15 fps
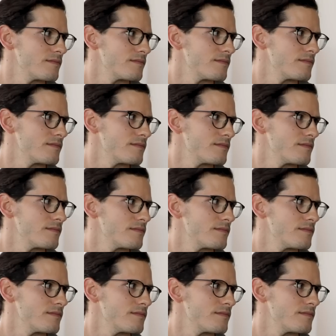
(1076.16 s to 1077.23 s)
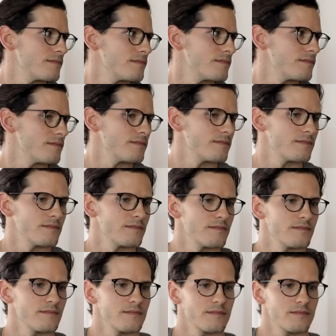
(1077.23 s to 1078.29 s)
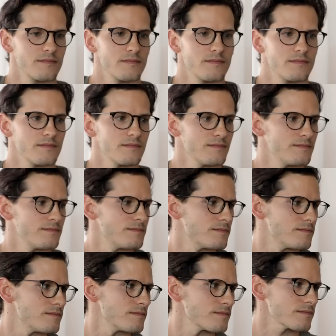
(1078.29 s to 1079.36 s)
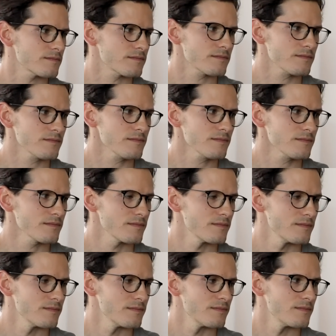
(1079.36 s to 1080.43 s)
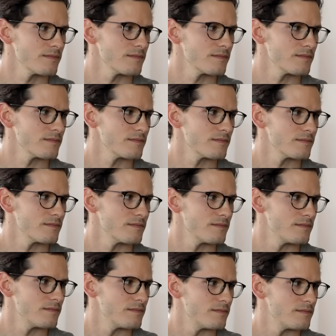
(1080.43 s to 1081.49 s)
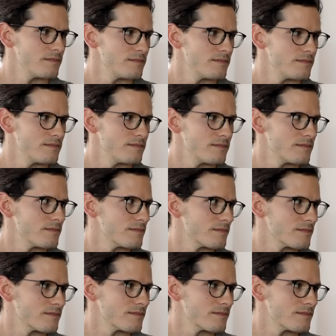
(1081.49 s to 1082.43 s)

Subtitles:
(silent)